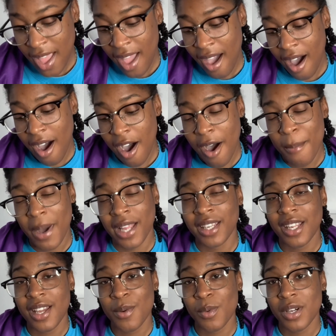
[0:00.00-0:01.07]
I
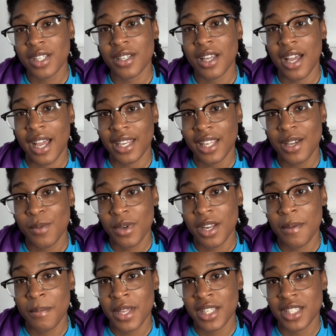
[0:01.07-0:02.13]
did want to
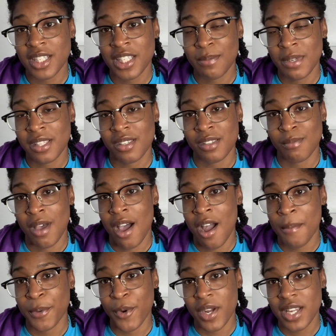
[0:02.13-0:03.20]
mention Spencer's
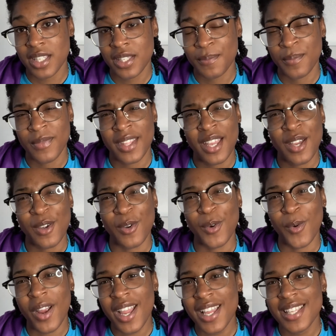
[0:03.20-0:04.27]
mom, Grace.
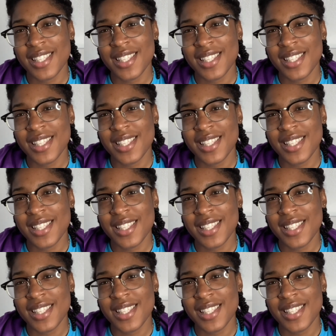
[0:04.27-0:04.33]
Grace